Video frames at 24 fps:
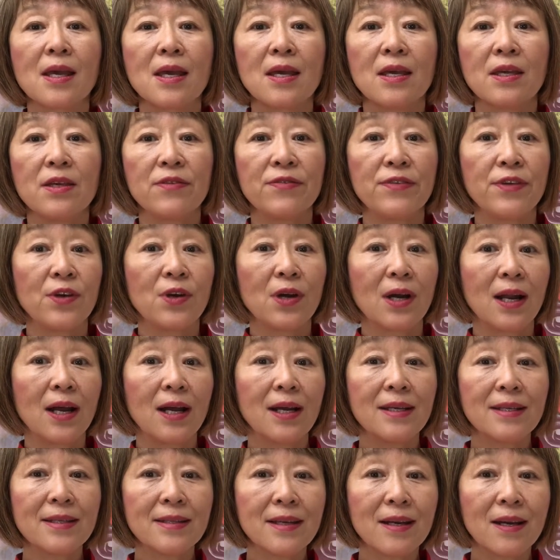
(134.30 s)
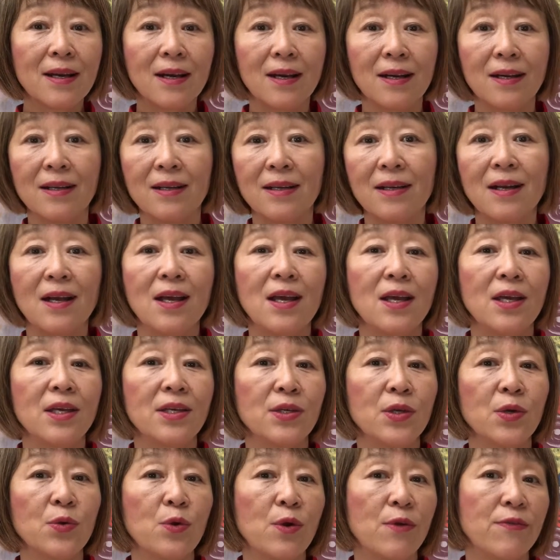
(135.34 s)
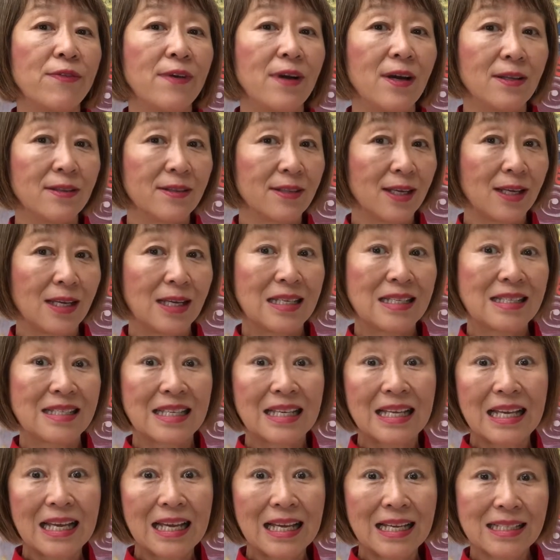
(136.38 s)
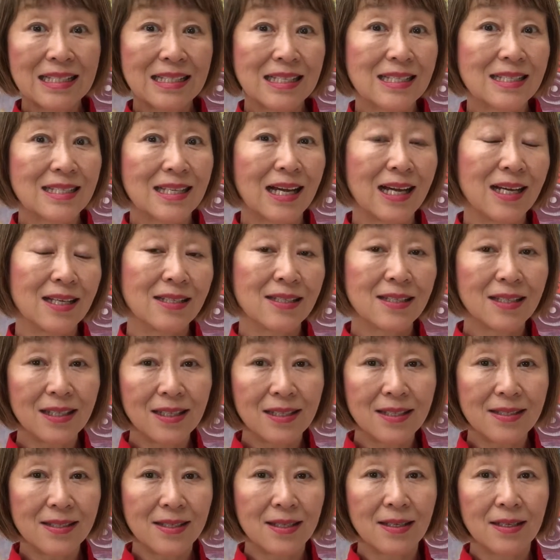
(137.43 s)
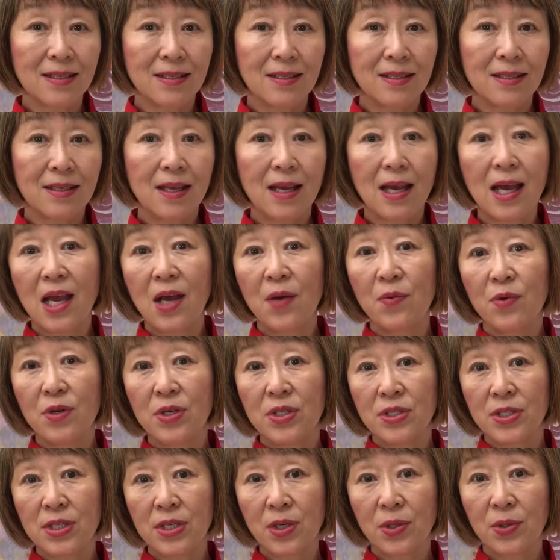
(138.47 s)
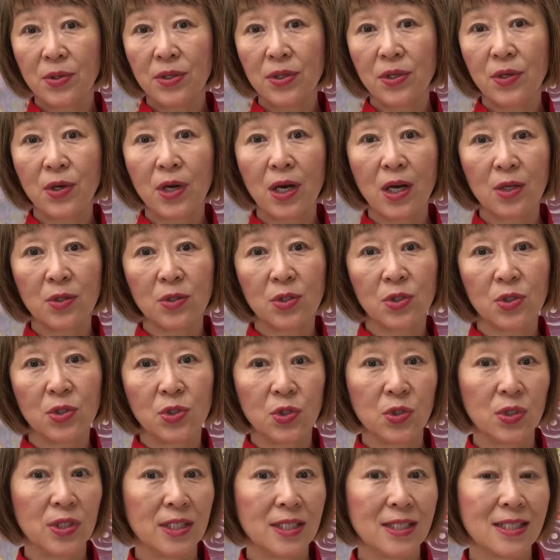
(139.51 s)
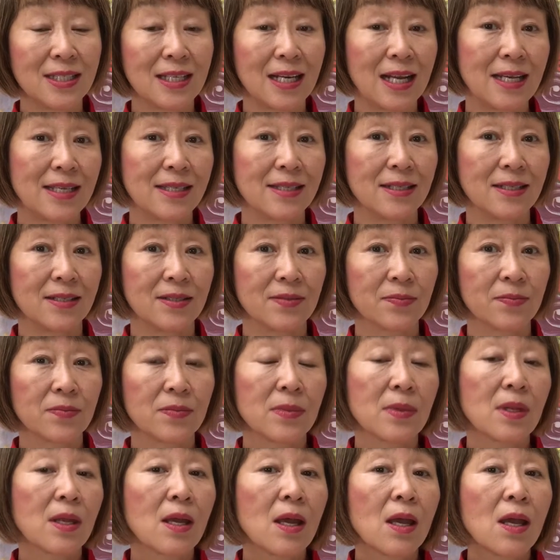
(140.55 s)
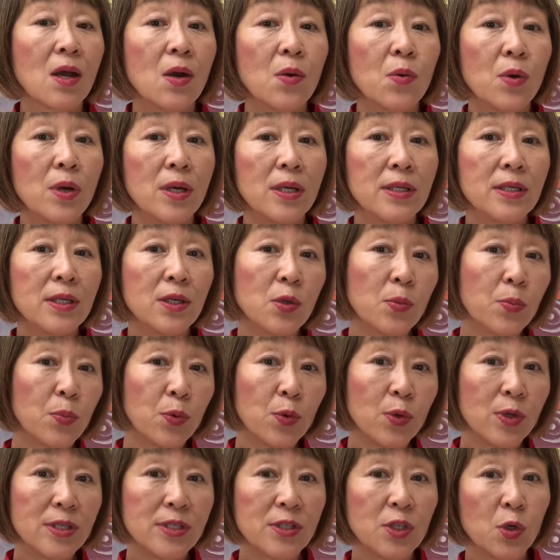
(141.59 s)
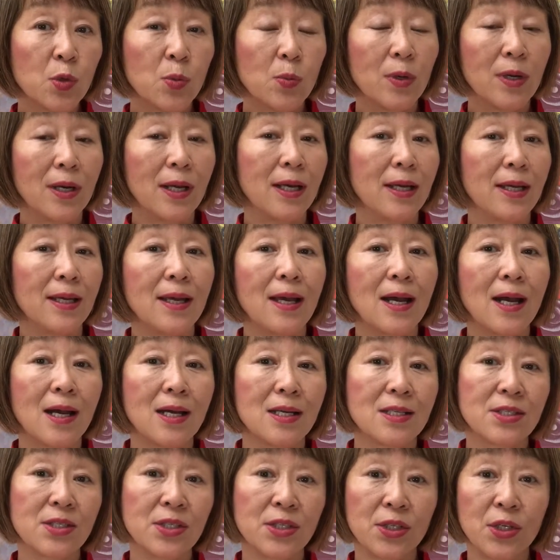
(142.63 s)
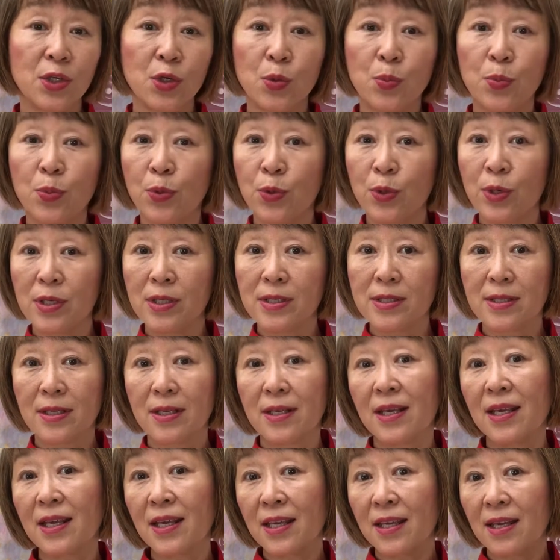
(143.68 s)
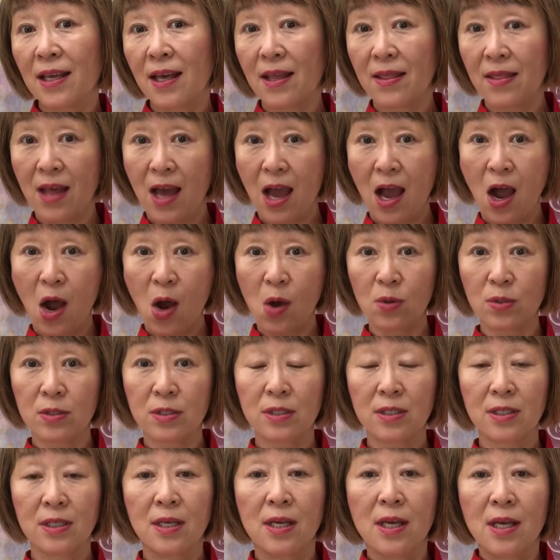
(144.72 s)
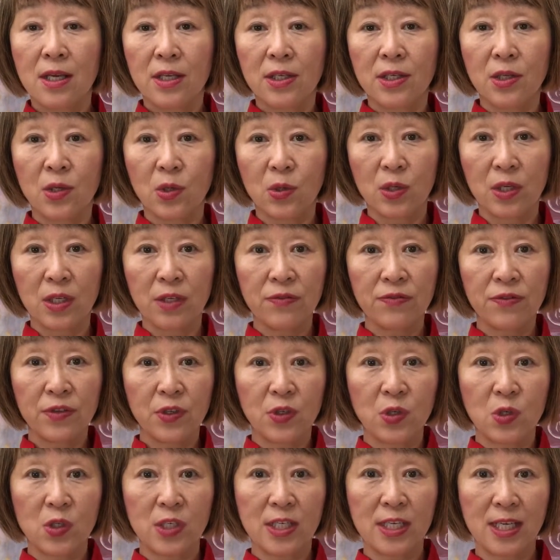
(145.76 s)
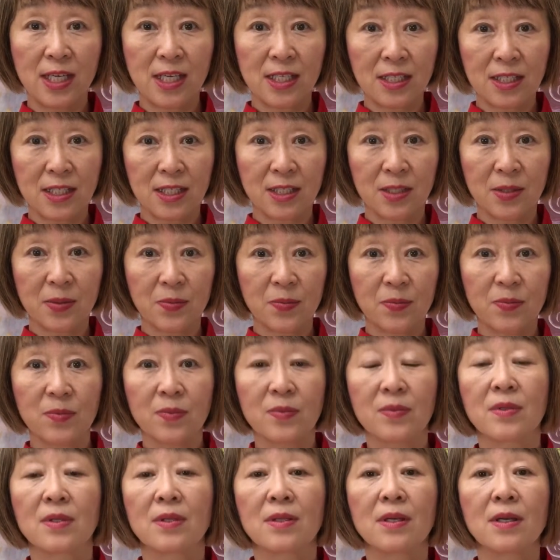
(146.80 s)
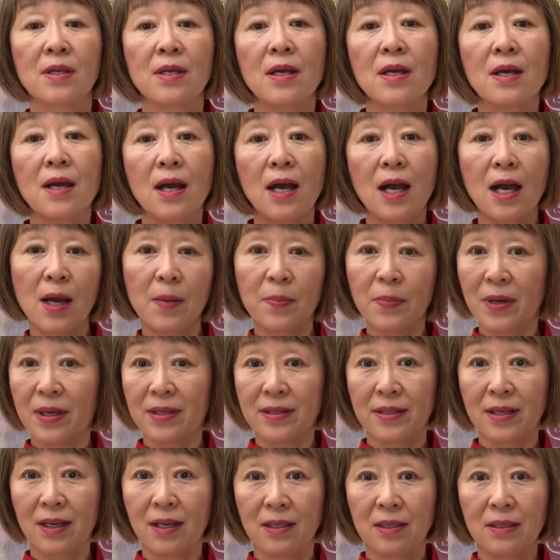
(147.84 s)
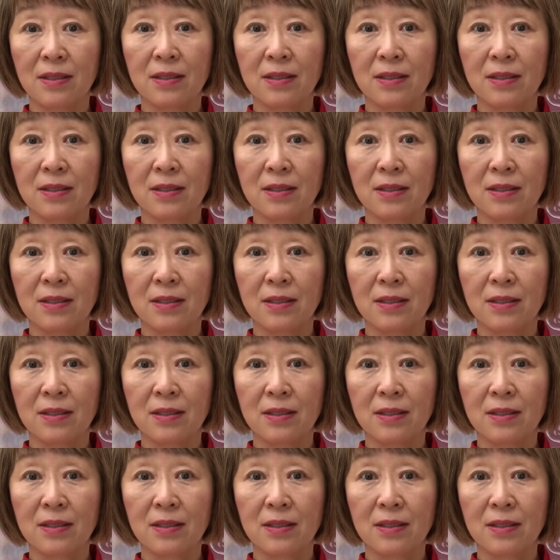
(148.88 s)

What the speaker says: If you are lying down, you will find this exercise easier. I will show you how to do this later. When you breathe normally, as you breathe in and out, you lift your chest up and down,